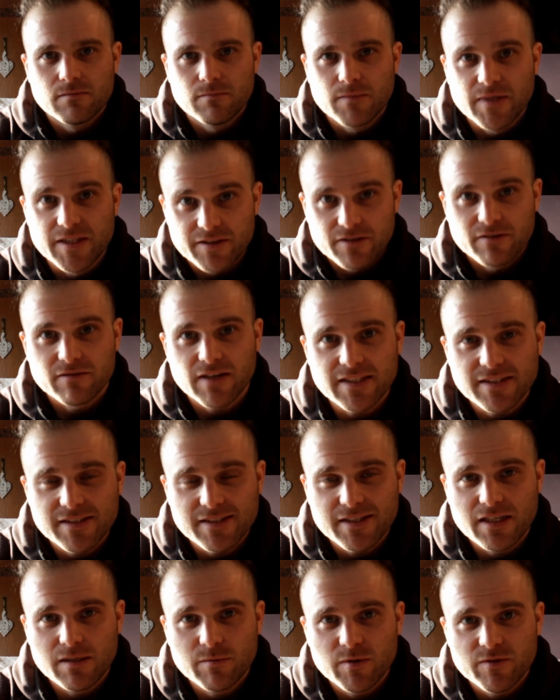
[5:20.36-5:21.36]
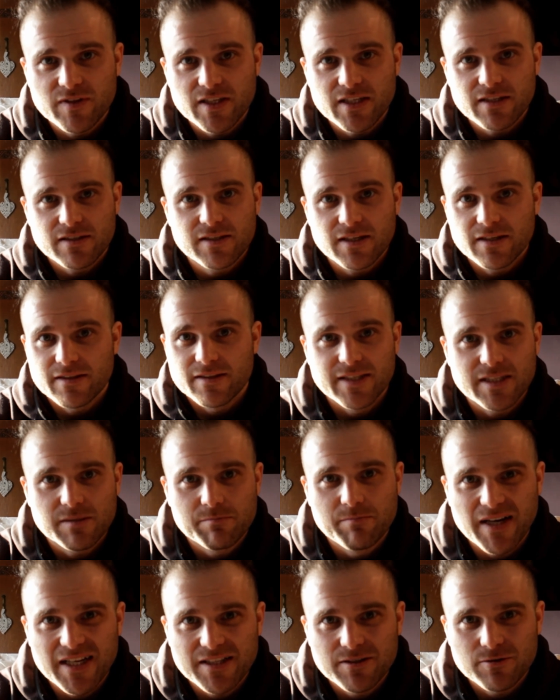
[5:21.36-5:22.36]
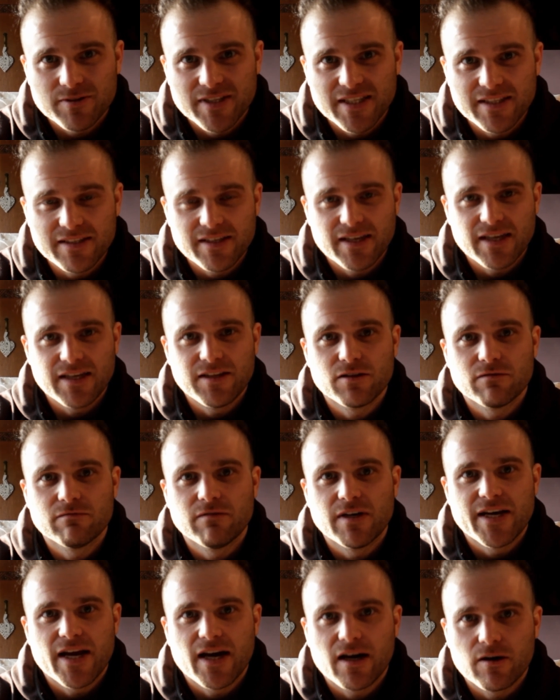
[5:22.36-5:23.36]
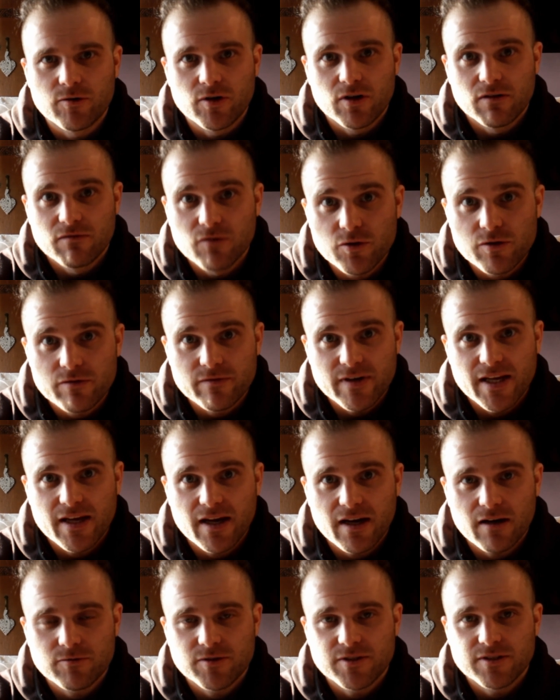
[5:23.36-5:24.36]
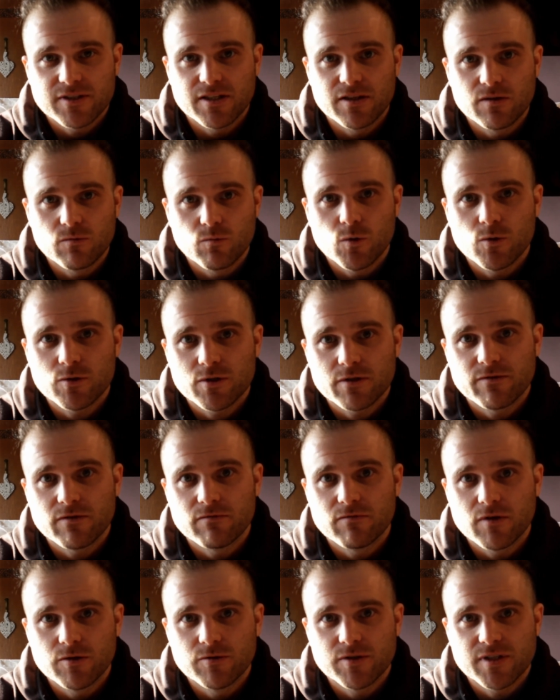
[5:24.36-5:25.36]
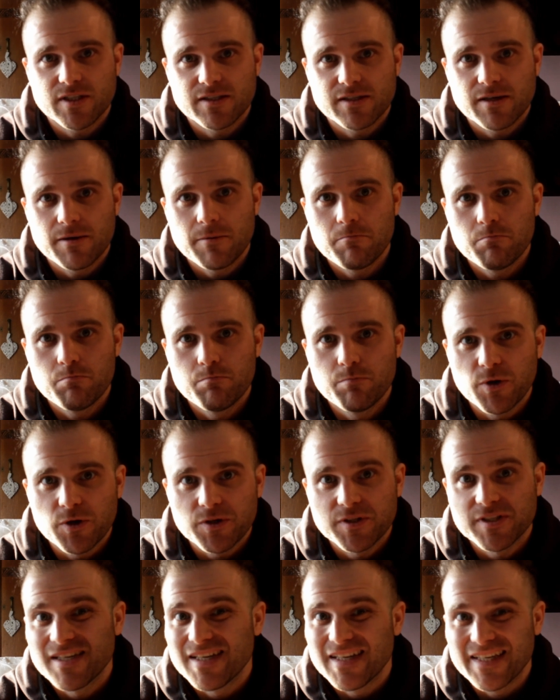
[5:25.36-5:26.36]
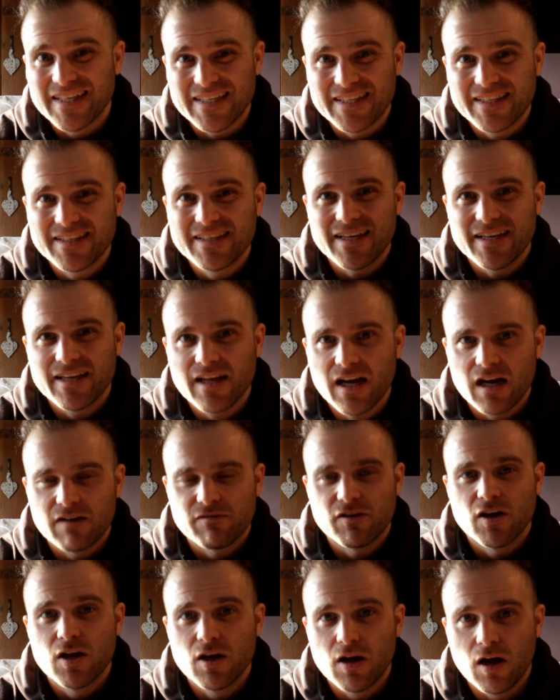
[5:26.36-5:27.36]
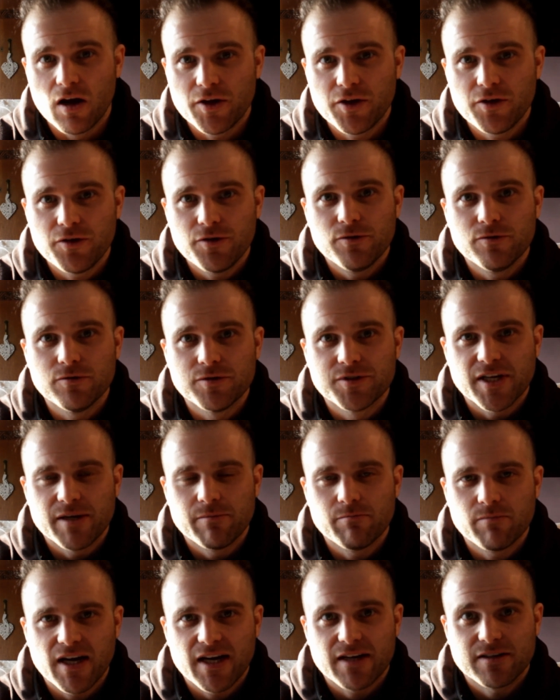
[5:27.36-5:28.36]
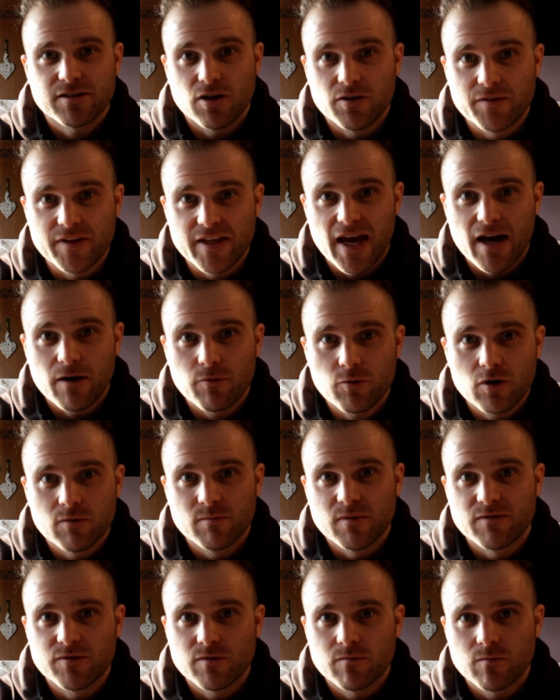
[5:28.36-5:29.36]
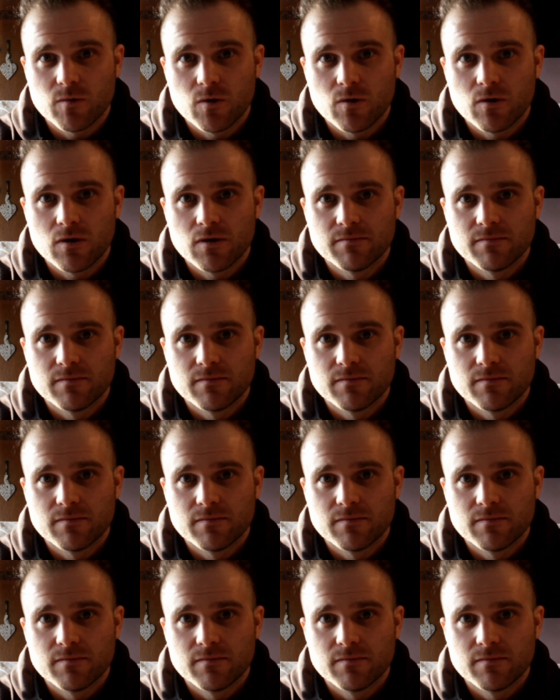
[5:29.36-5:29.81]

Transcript: In the grand scheme of things, this battle didn't gain the renown of other encounters in the Wars of the Roses, but it did have a huge impact on the outcome of the war.